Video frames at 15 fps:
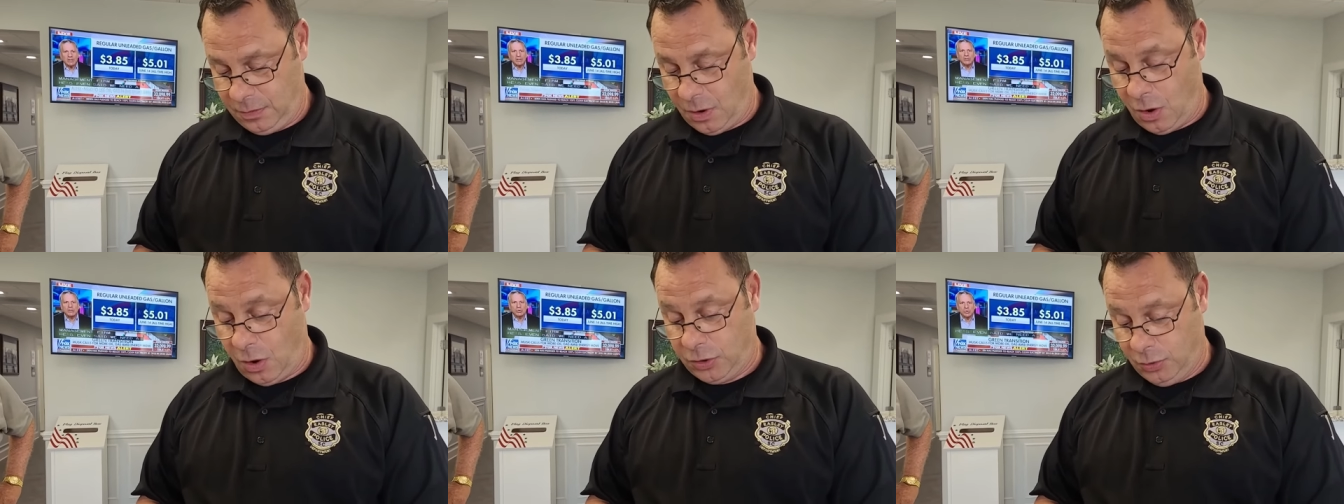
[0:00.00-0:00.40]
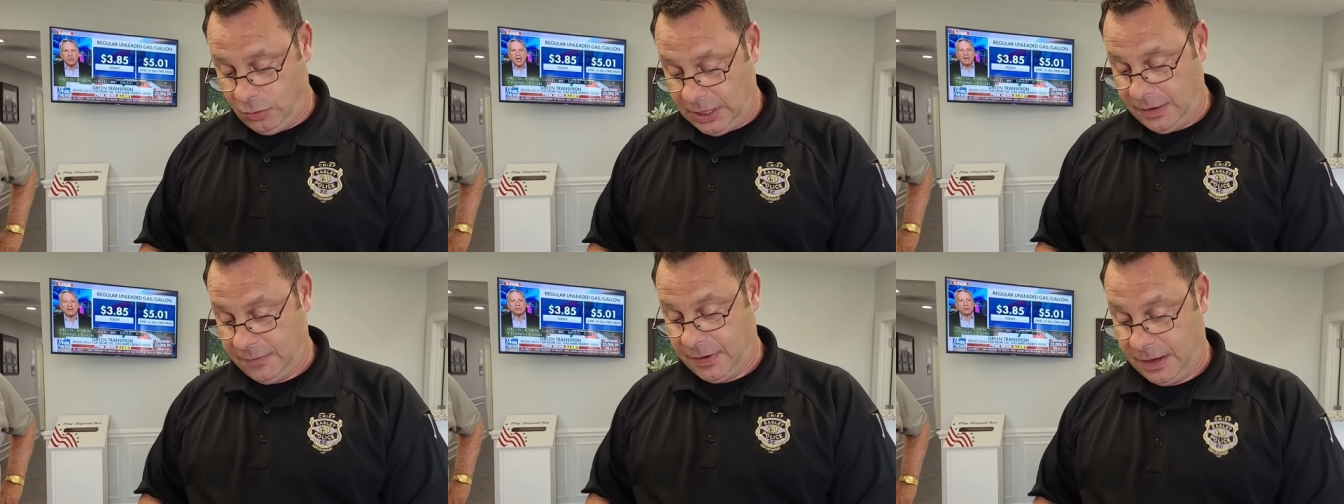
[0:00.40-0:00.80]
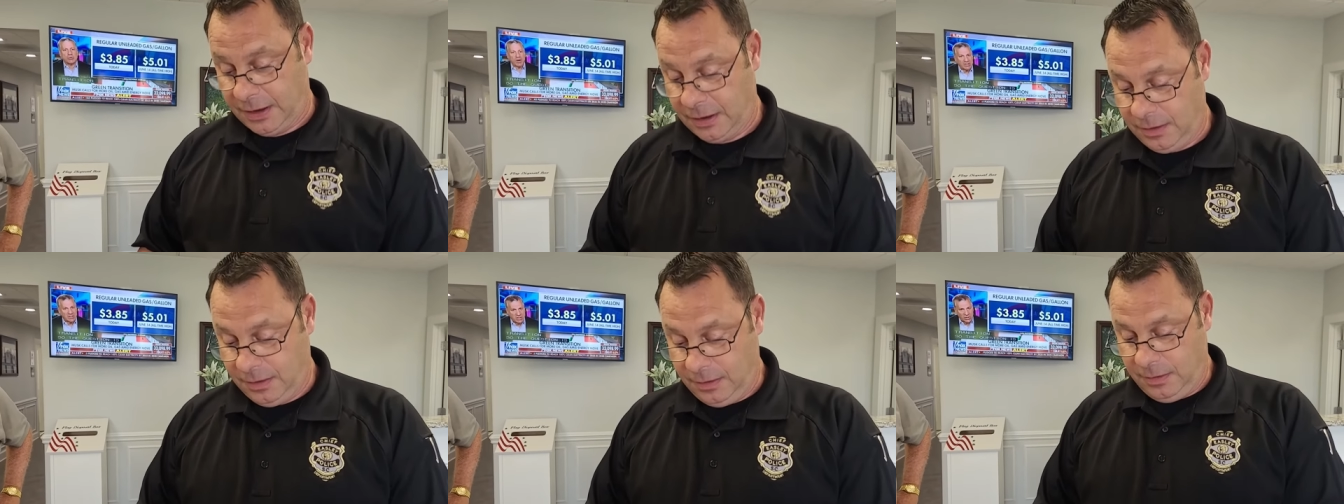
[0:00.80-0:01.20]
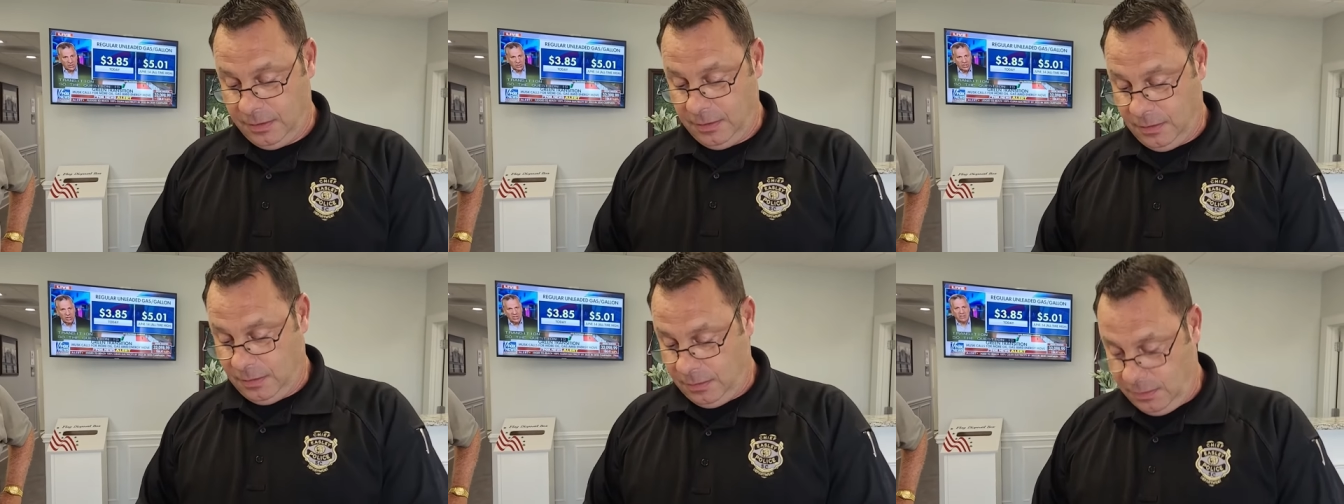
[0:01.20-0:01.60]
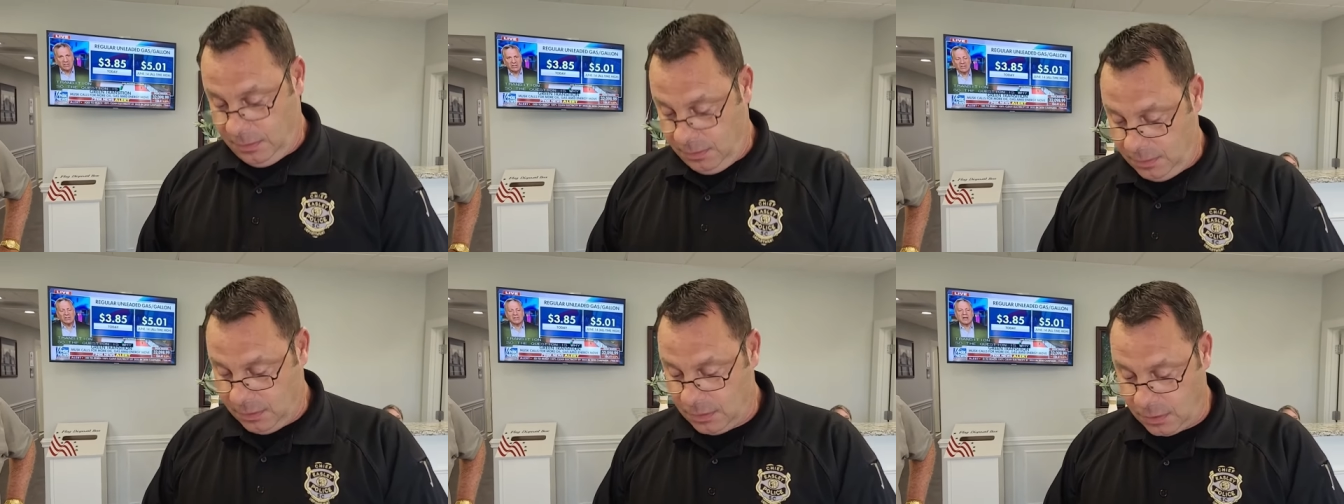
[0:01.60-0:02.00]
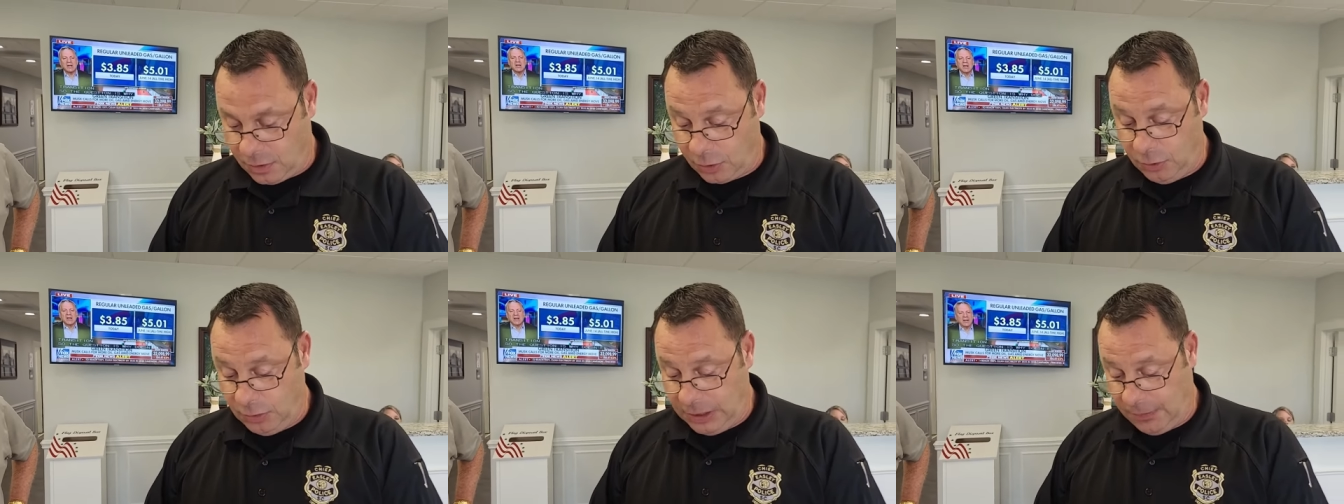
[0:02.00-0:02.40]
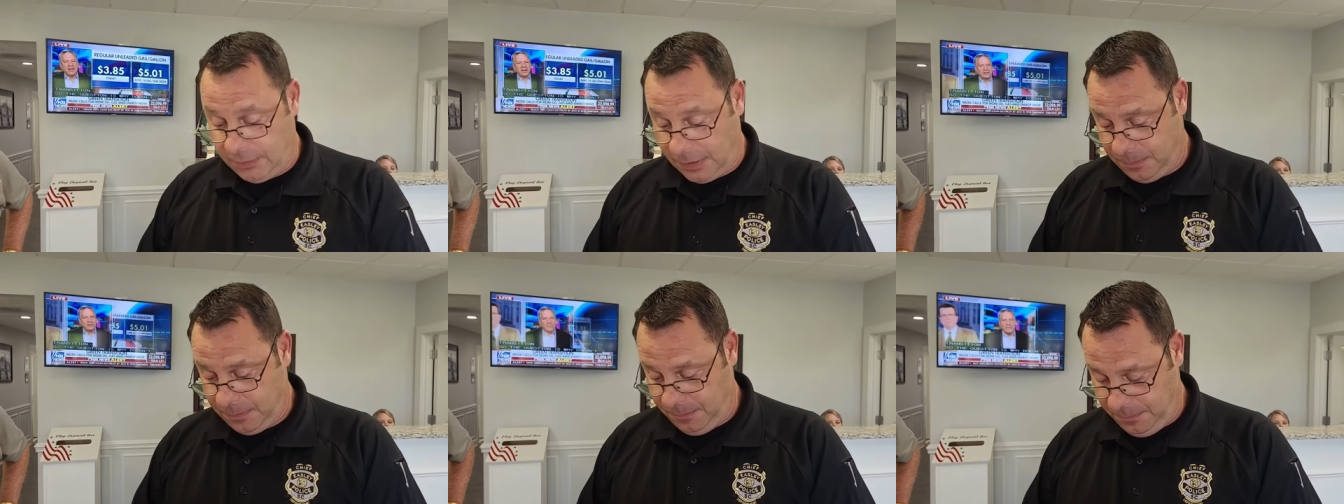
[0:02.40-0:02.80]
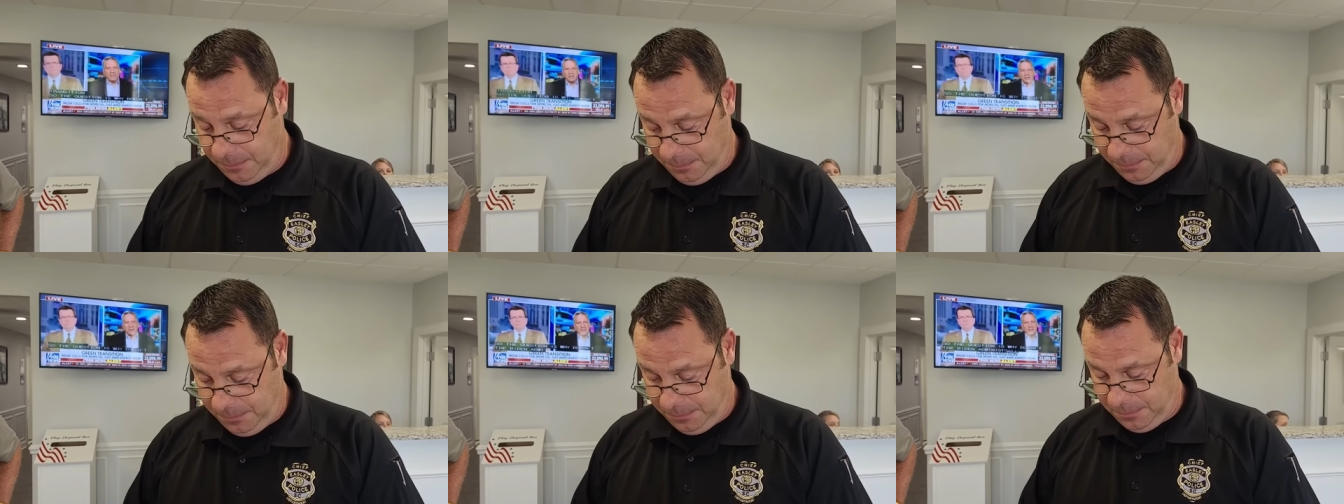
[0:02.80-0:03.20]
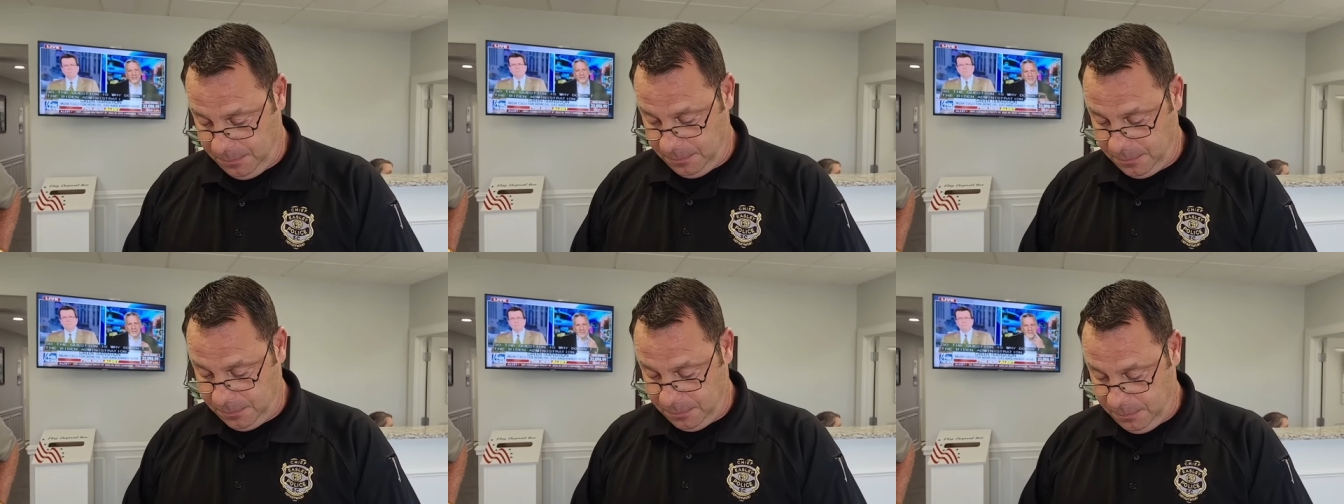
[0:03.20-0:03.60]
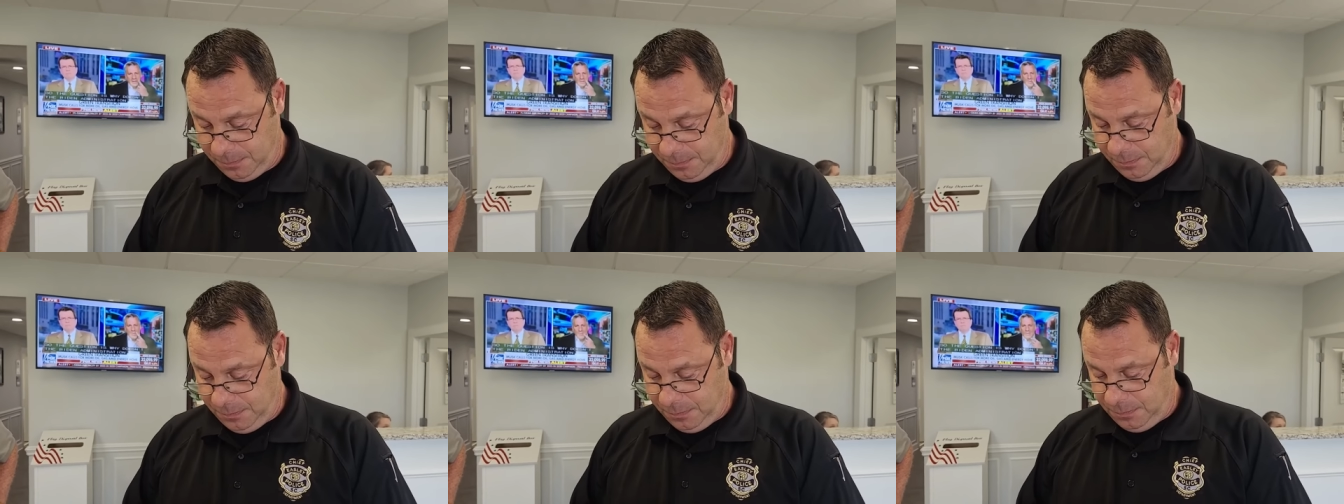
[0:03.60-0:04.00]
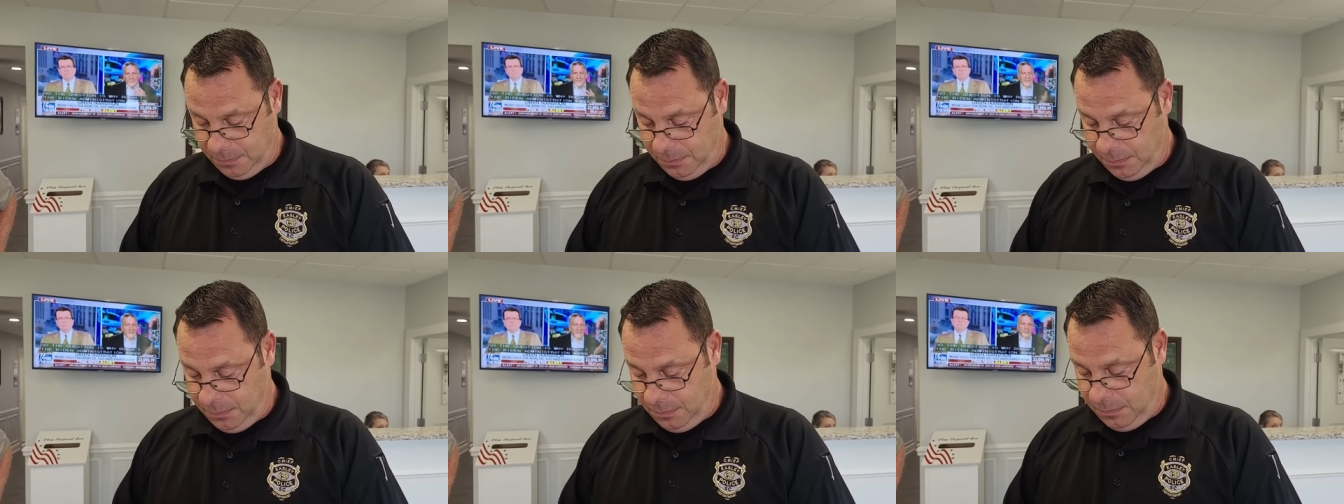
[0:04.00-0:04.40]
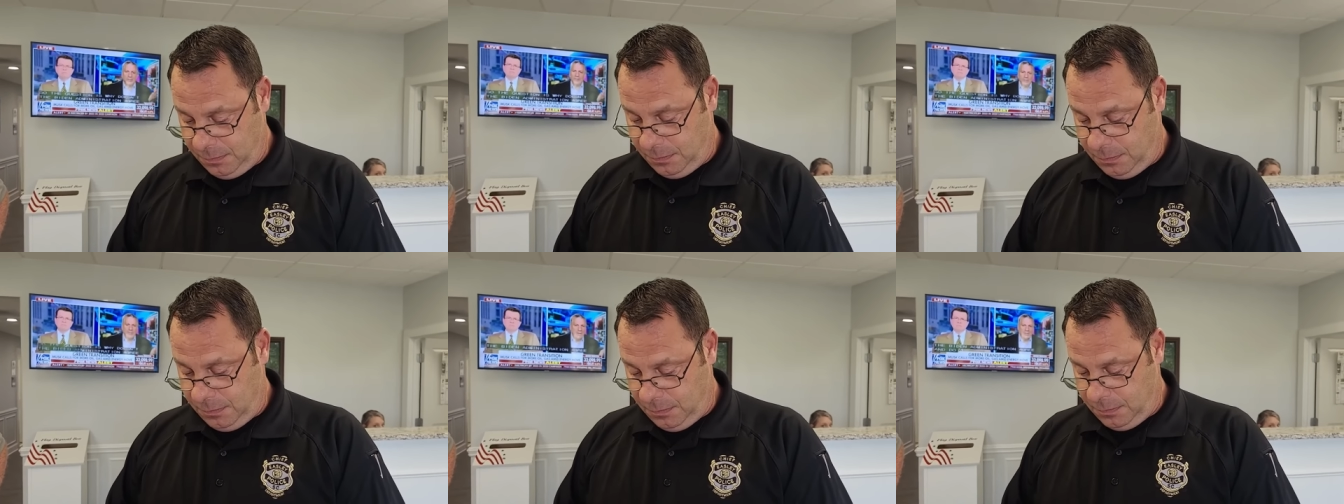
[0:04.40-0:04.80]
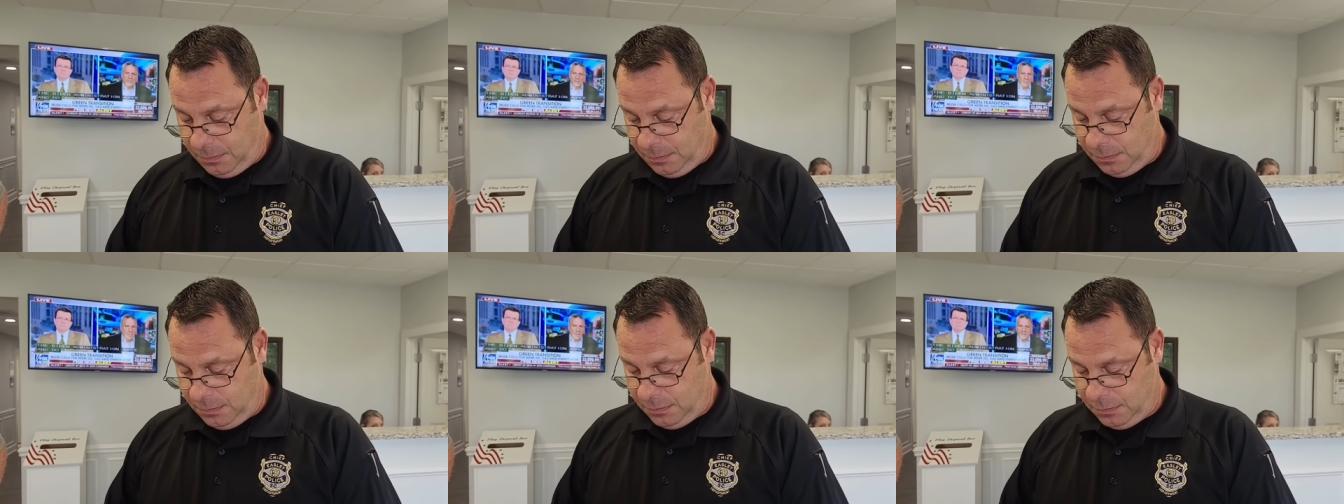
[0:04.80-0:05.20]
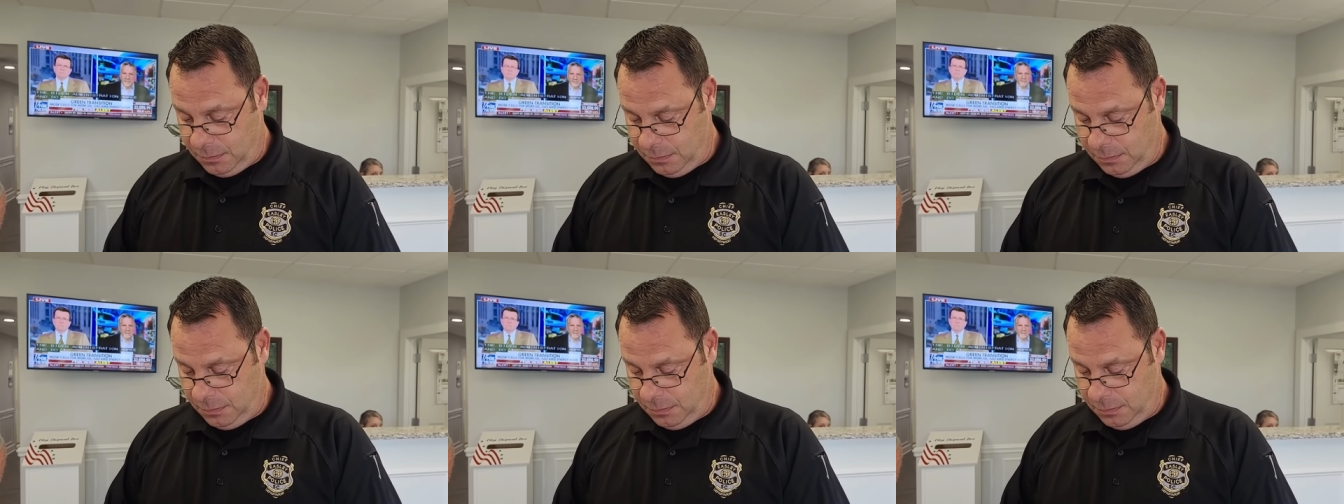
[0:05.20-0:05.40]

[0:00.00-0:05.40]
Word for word: Are you, are you Are you going to arrest me if I don't? Are you leaving? Are you going to arrest me if I don't?